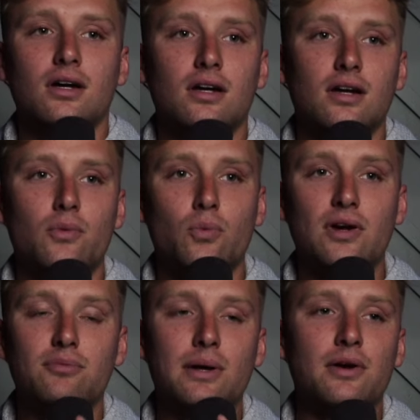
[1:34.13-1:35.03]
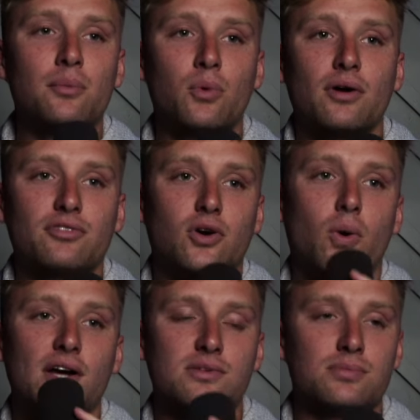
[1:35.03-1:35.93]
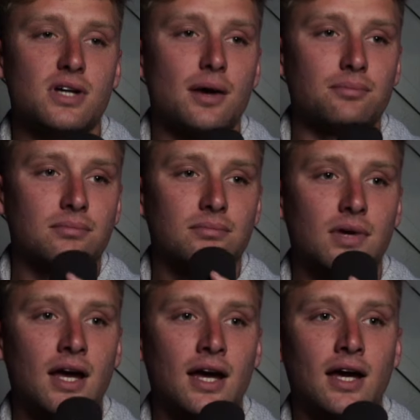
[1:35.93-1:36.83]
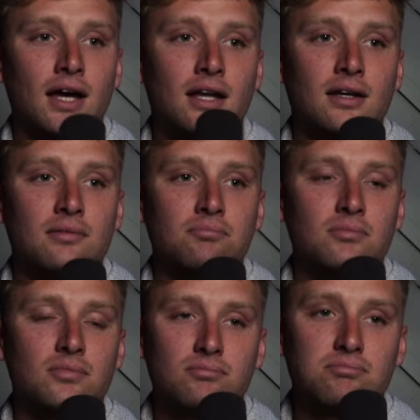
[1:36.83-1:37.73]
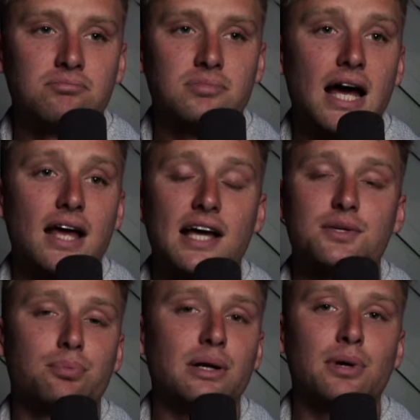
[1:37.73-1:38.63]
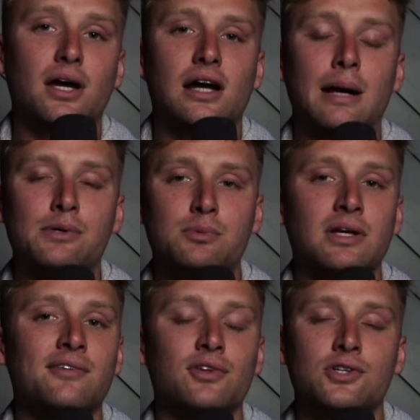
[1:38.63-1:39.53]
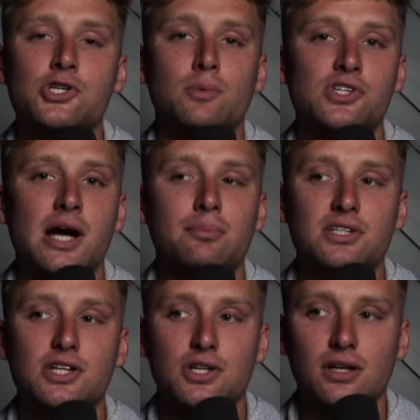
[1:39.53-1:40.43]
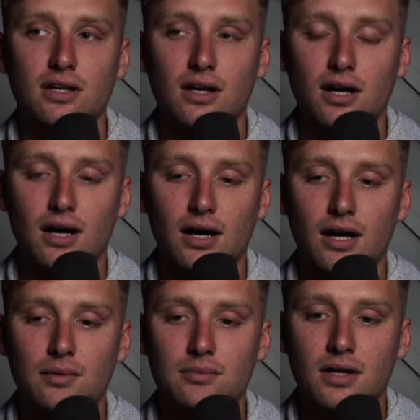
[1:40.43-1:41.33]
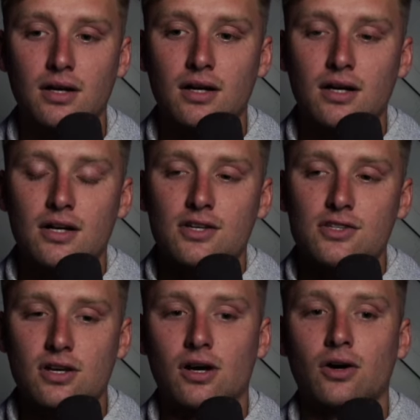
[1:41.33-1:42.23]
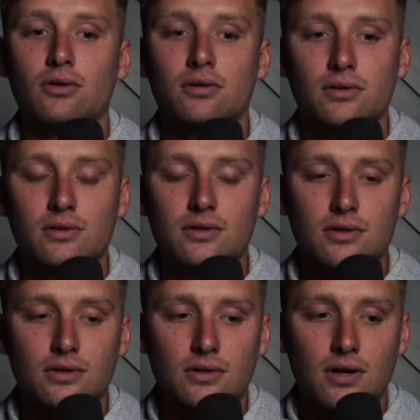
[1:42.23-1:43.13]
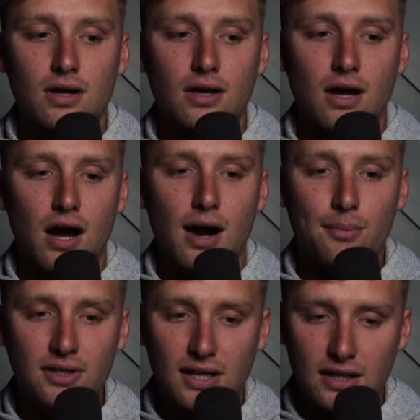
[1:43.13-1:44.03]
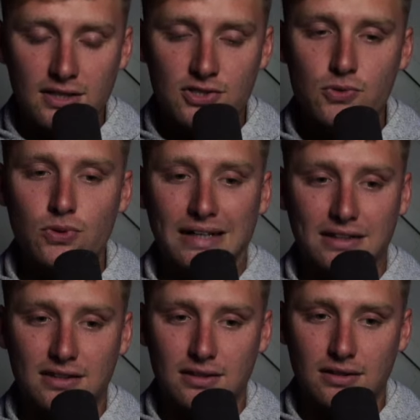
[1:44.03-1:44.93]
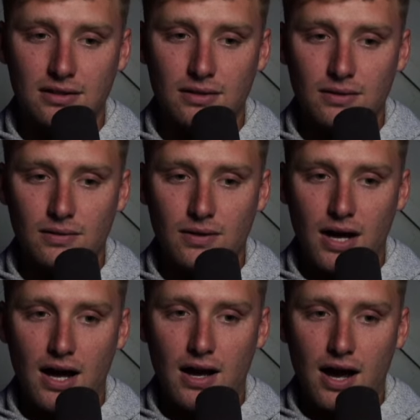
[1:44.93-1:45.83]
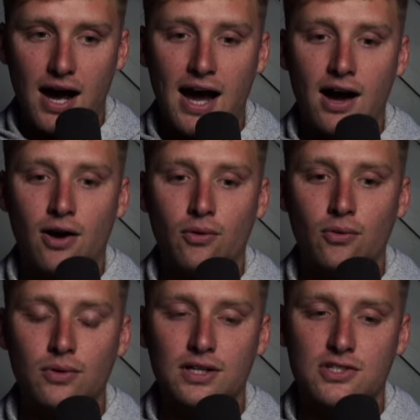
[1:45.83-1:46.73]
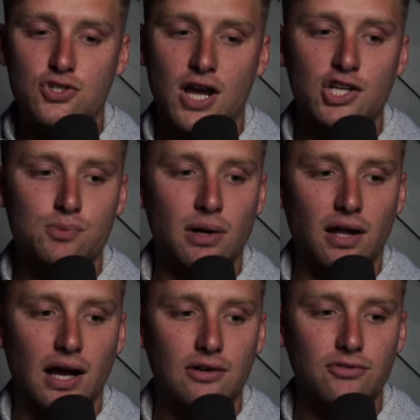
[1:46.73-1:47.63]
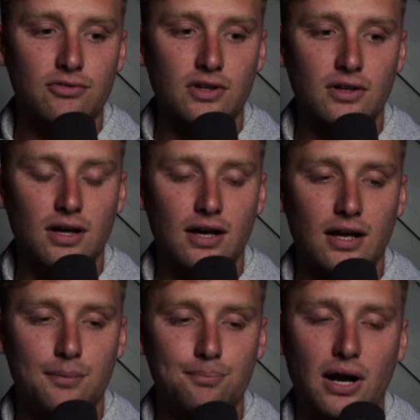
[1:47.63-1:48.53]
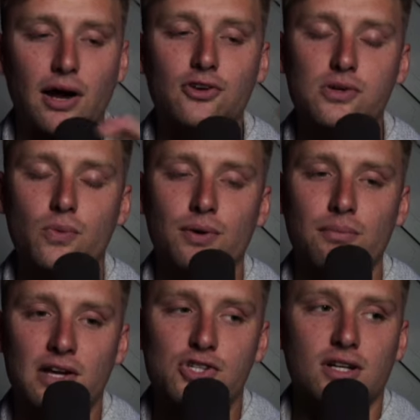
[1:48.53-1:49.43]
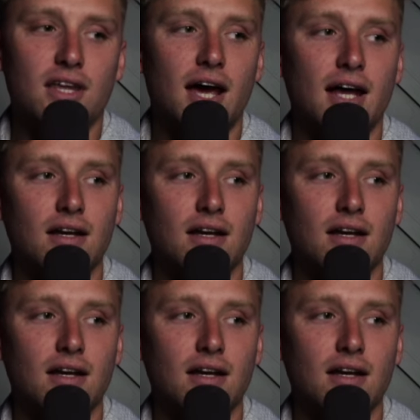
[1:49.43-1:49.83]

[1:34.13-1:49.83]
We have been number one for quite some time, and that's a pretty big accomplishment given there's so much competition. So I'm going to get into like how it's changed my life, but I also want to mention that